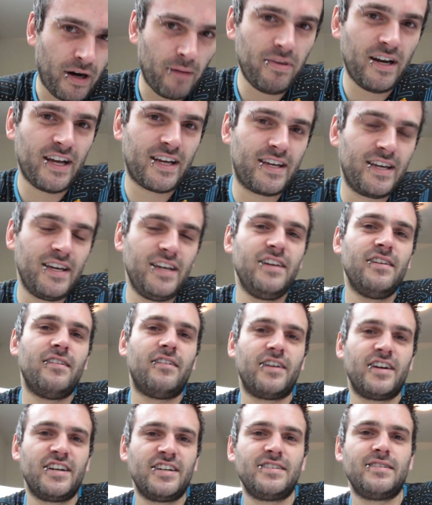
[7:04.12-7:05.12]
public key
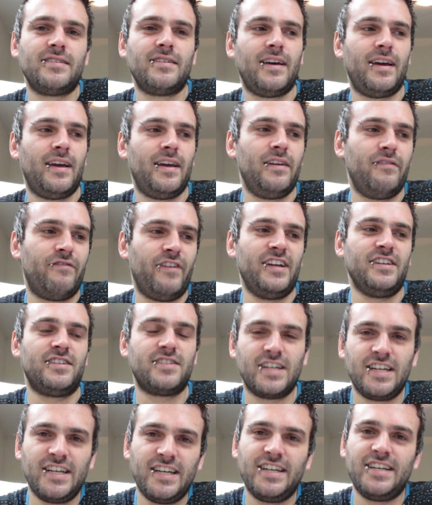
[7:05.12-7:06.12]
or
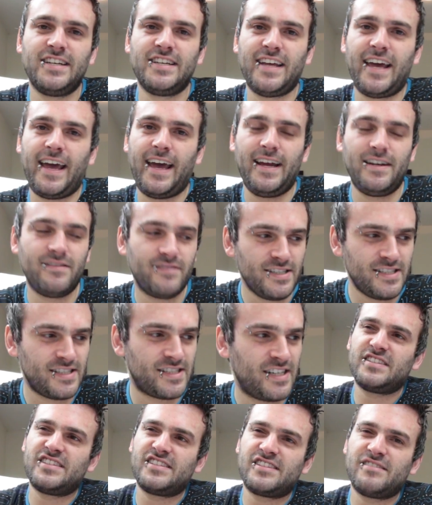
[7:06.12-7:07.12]
eventually the
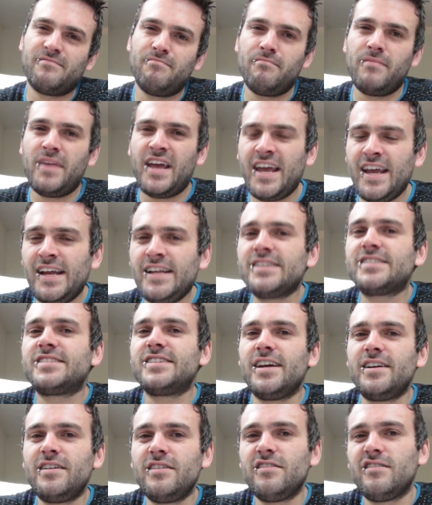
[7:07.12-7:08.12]
address. The main
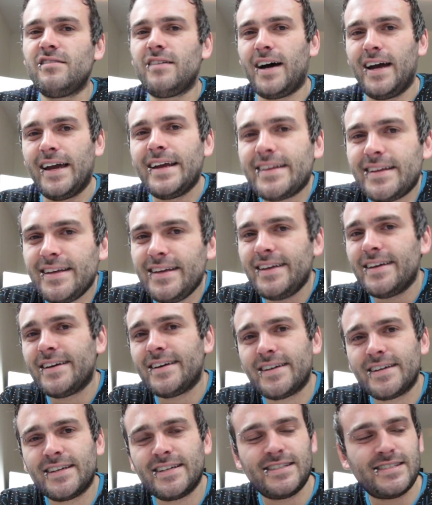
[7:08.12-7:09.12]
general
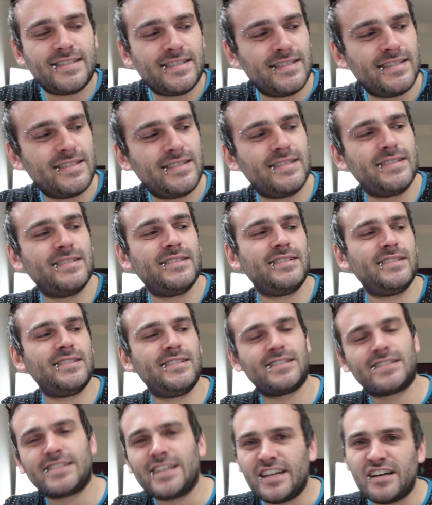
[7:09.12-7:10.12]
idea is
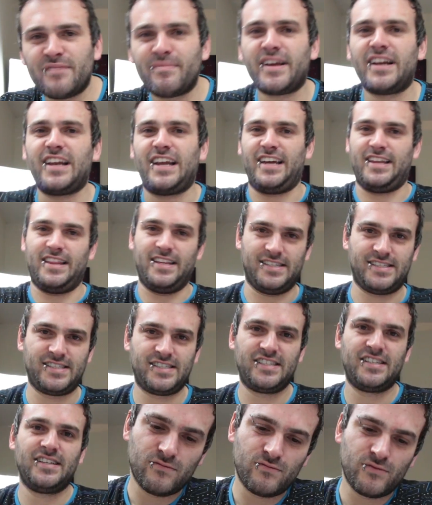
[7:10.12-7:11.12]
is a little bit like
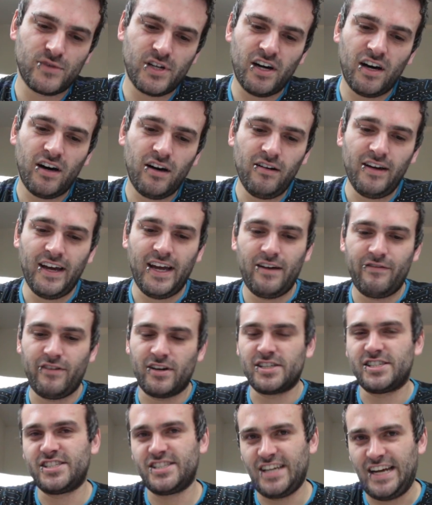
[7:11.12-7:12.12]
this. We all have
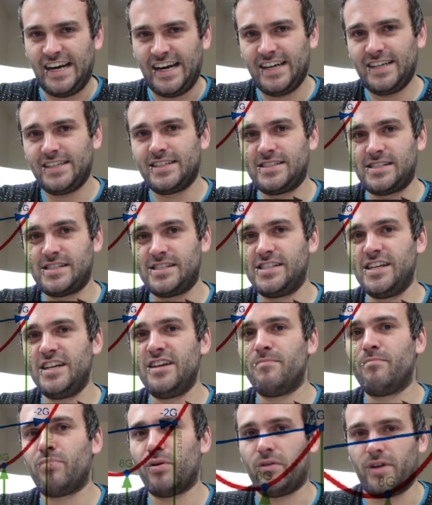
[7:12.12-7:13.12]
our shared
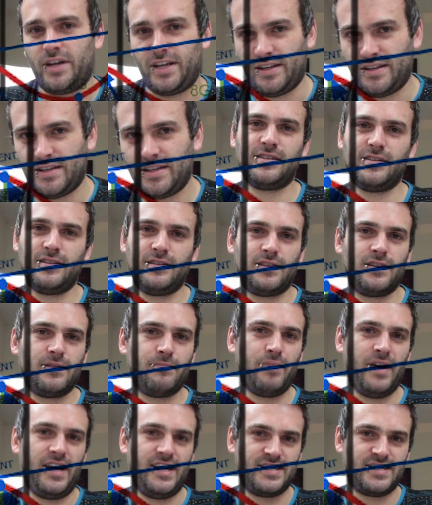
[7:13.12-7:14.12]
G point, the, the
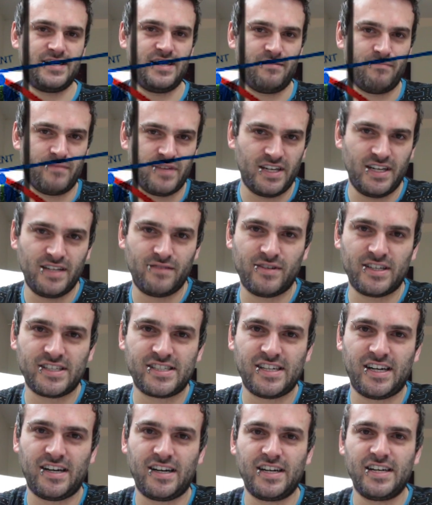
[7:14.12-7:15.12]
base number. It
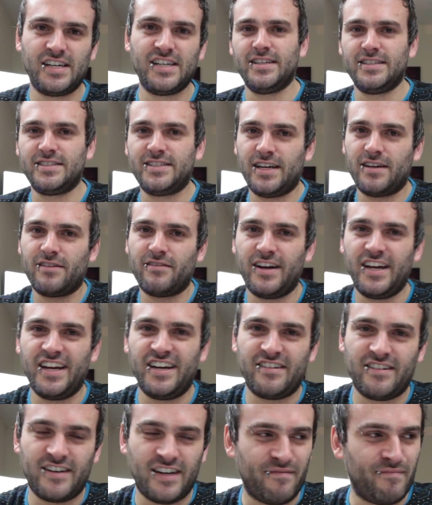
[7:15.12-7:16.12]
was our
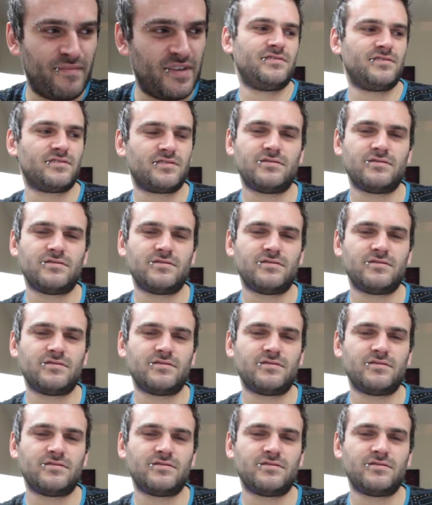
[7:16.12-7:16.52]
generator number.